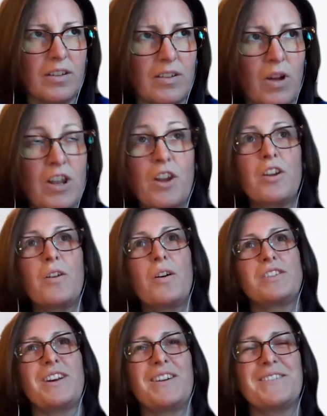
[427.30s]
well, no.
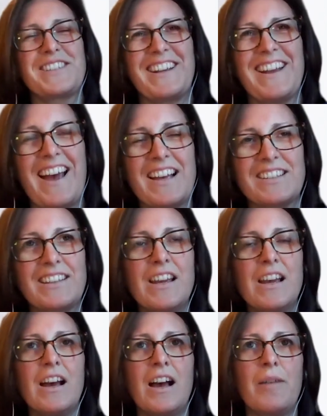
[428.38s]
So I was going to ask,
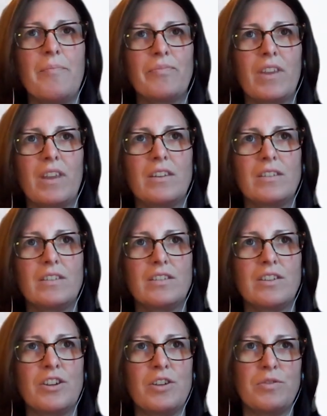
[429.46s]

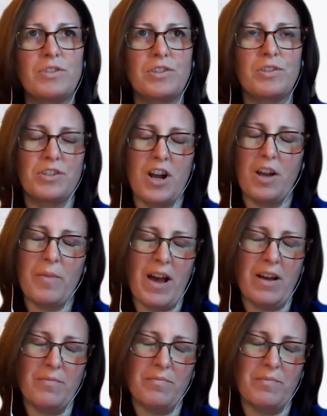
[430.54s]
you talk
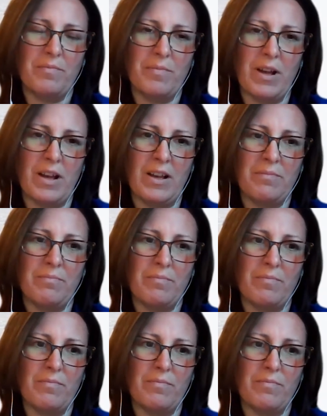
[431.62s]
about um,
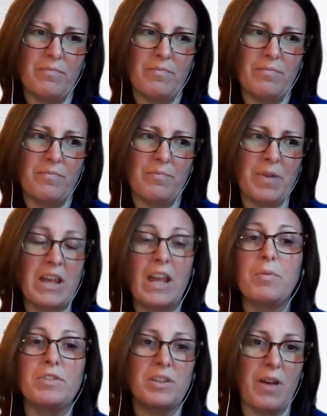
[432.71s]
being
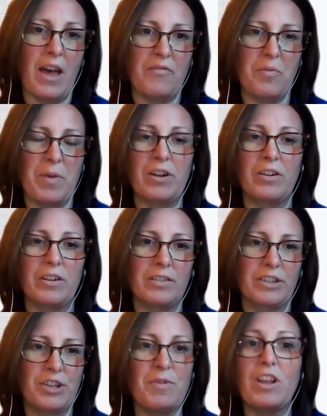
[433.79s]
able to have a
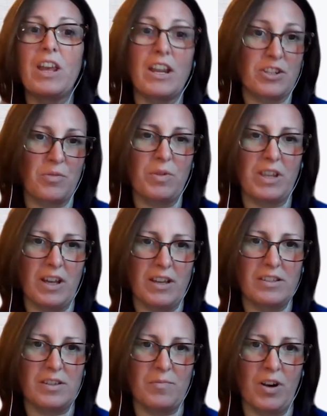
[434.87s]
better communication with the
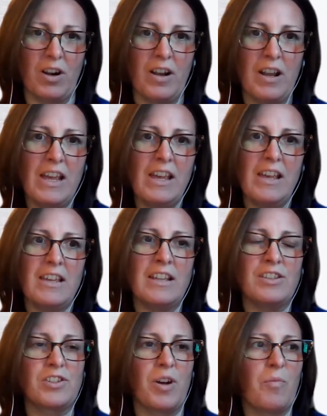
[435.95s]
customer,
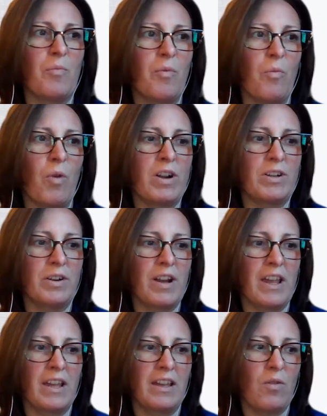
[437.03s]
and so I'm
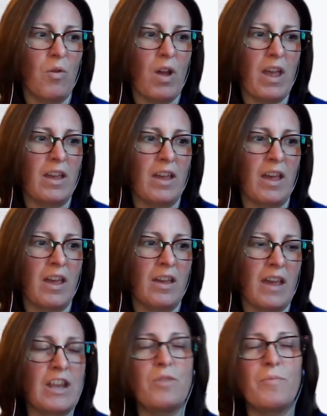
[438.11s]
wondering,
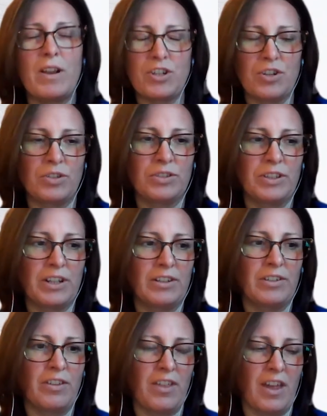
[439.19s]
and you mentioned
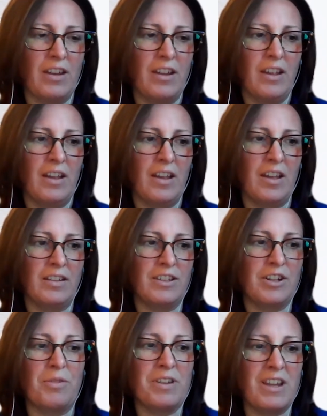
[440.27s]
earlier that
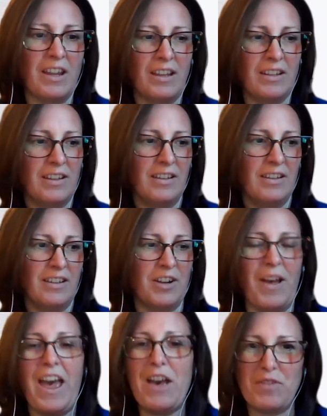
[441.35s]
you don't need,
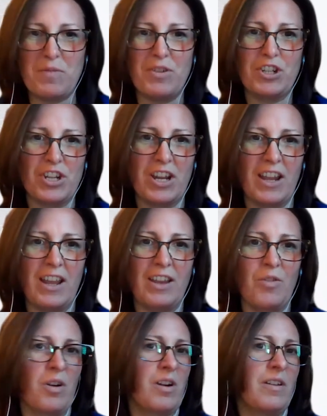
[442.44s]
a heavy machine
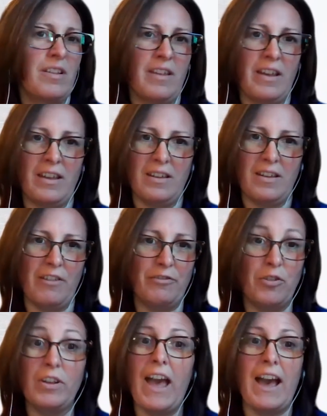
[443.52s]
or like a
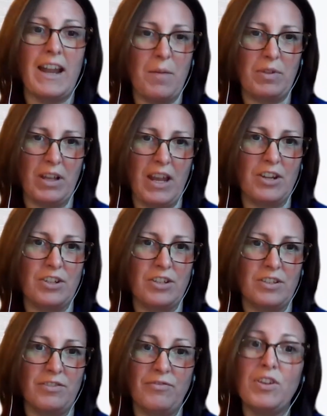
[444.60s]
full CAD
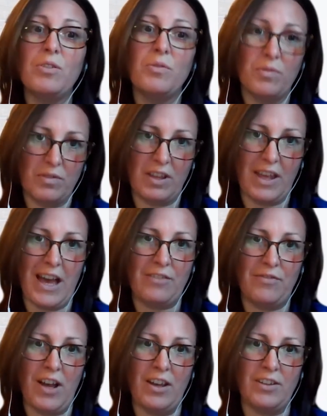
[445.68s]
application to view the CAD
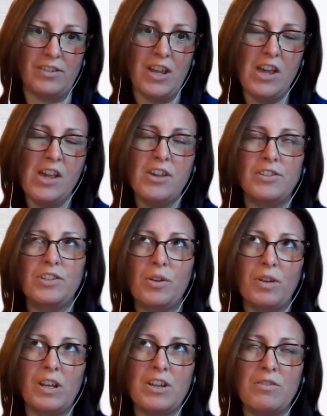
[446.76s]
files.
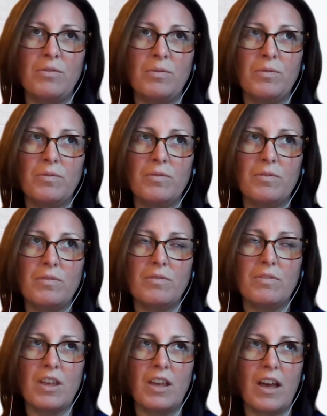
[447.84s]
So can you
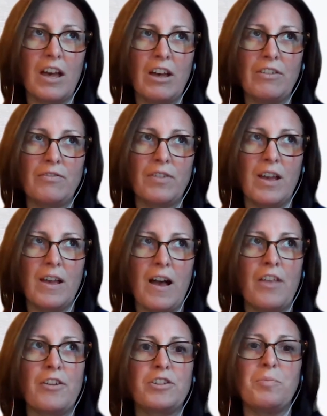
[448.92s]
think of
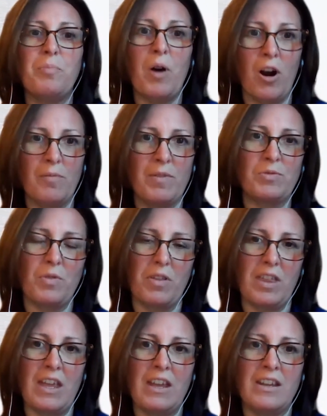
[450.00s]
other departments
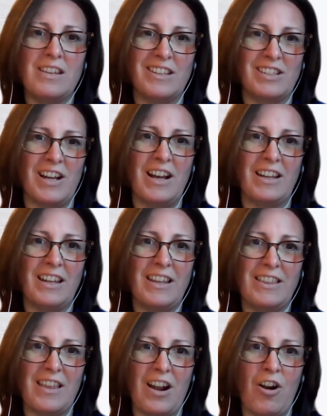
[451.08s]
within
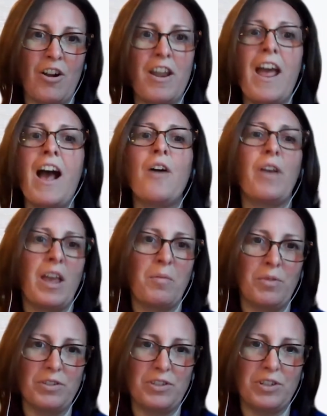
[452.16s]
Yazaki that are now
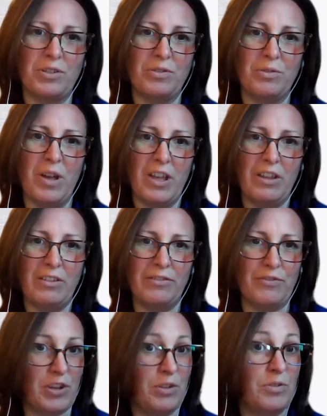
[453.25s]
able to
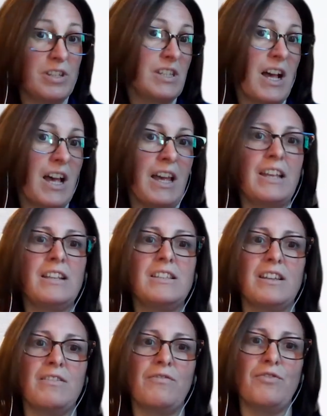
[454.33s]
view
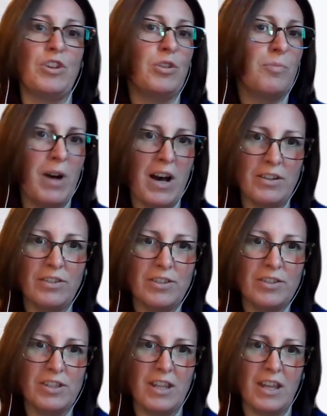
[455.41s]
designs and view
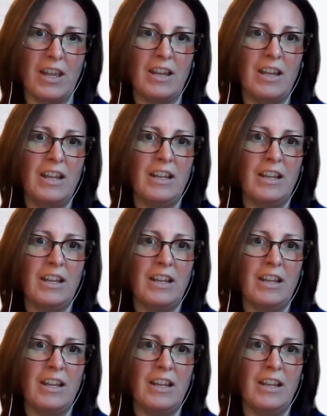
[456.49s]
models that